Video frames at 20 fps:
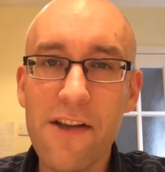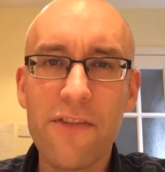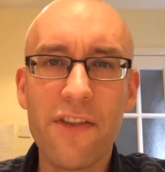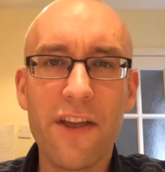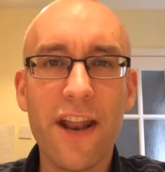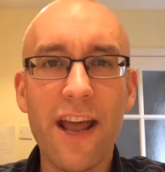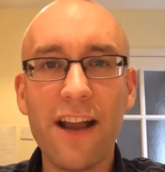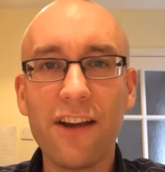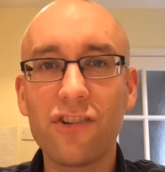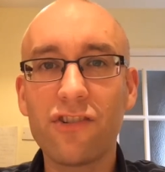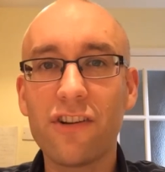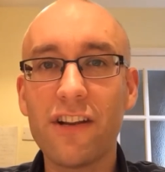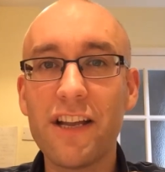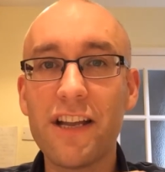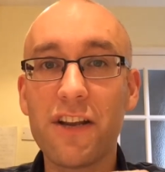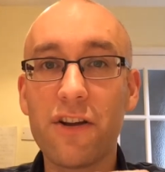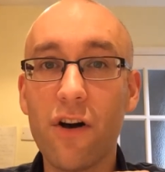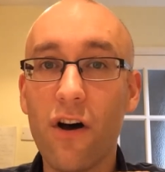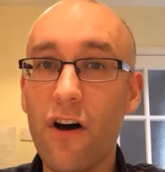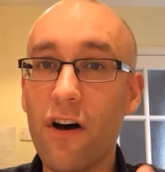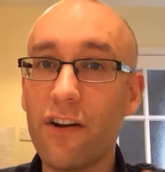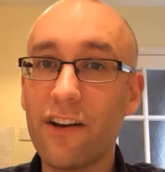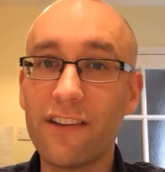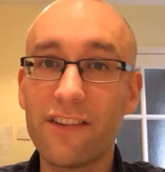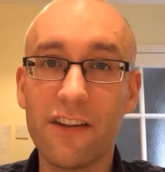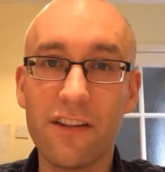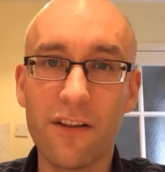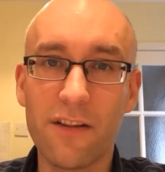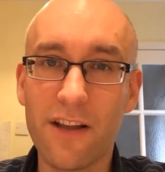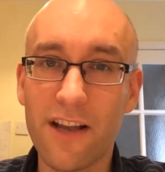that actually God
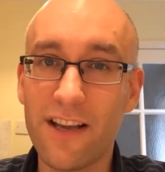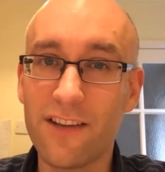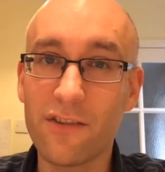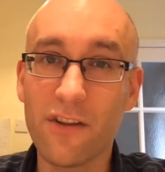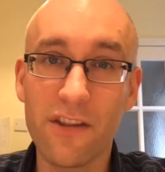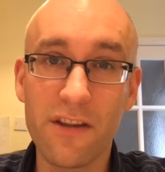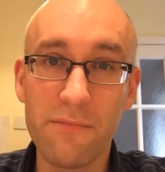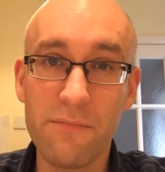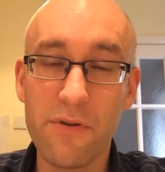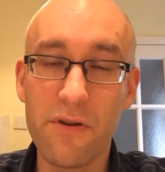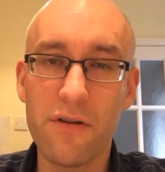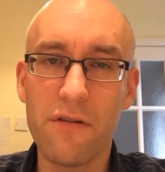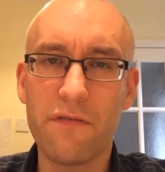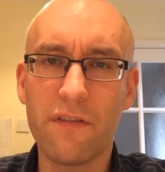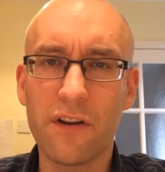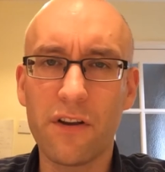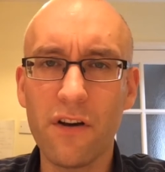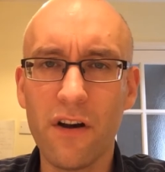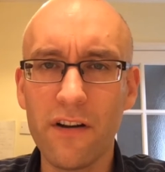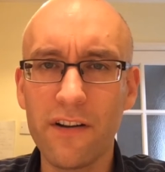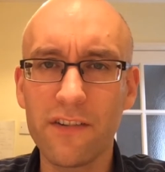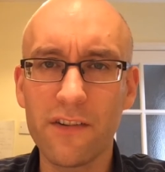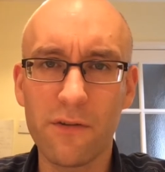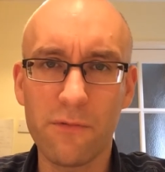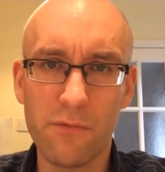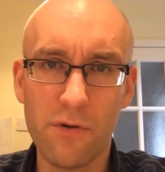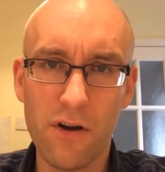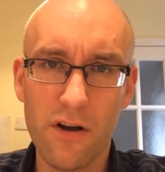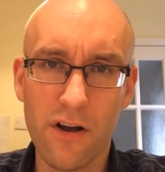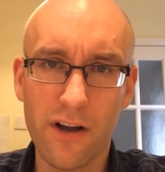is on the move and God is at
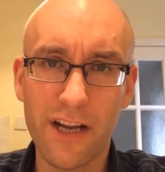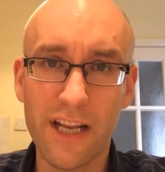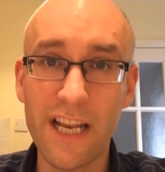work.